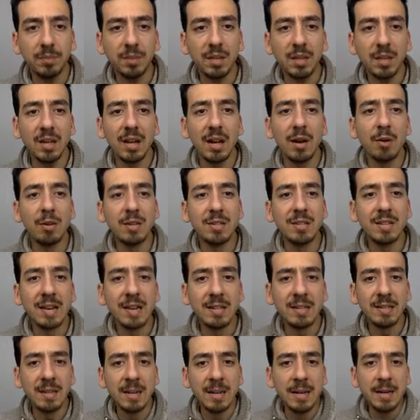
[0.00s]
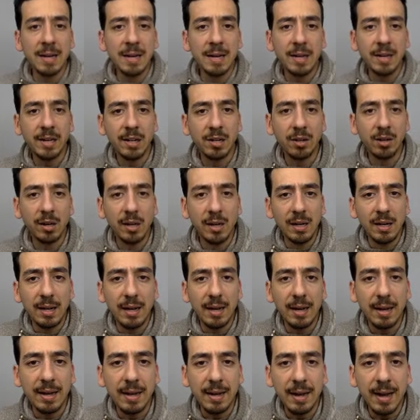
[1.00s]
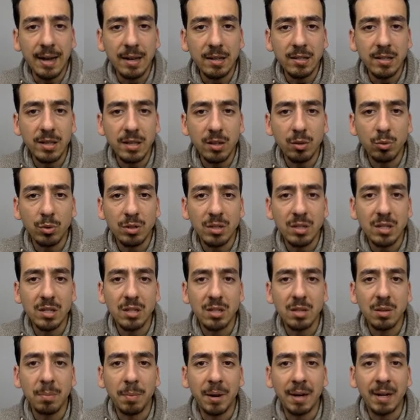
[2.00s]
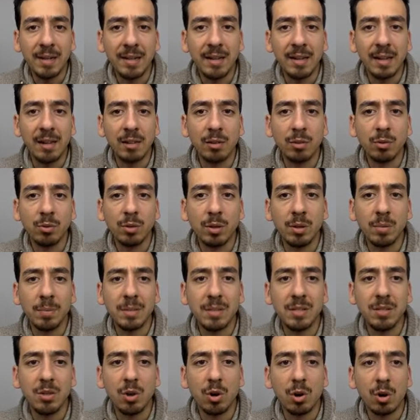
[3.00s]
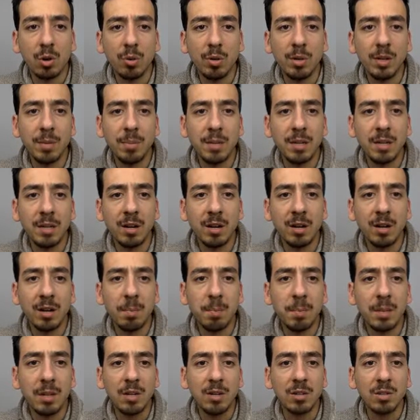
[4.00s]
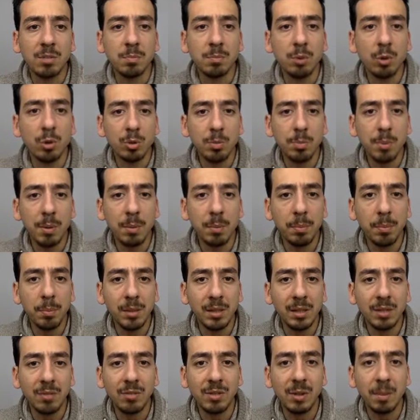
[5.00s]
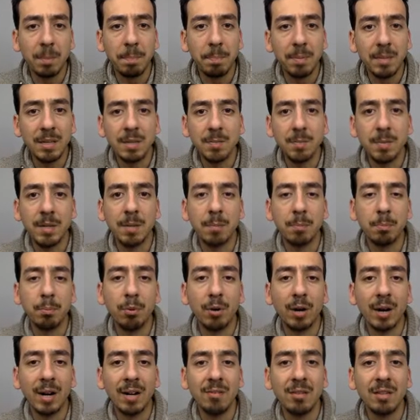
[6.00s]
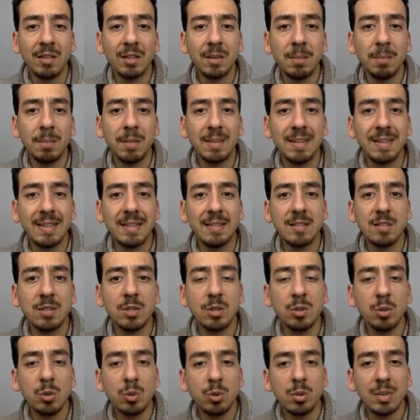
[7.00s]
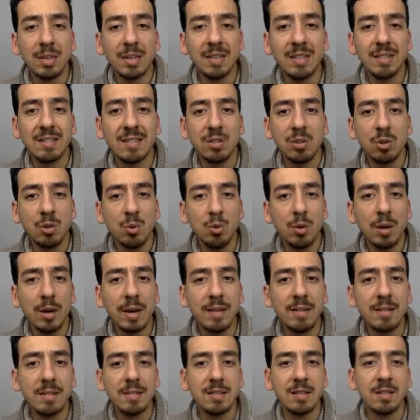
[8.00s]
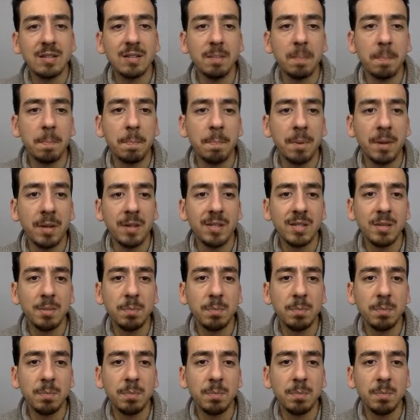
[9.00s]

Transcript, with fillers: Now it says here, ASIC resistant mining algorithm has already begun because most people believe that Bitmain privately begins using its new ASICs months